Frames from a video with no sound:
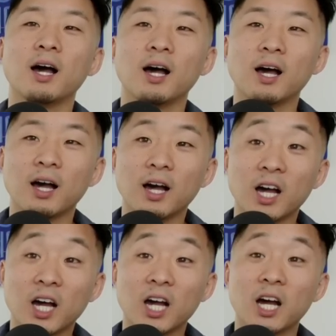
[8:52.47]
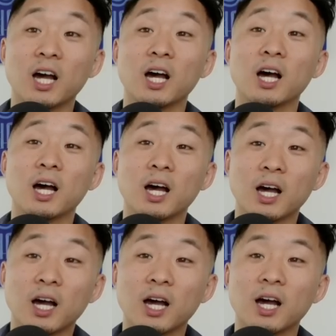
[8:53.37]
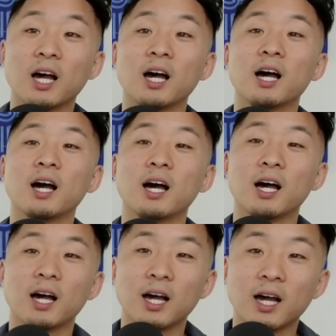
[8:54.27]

No words are spoken by the person on screen.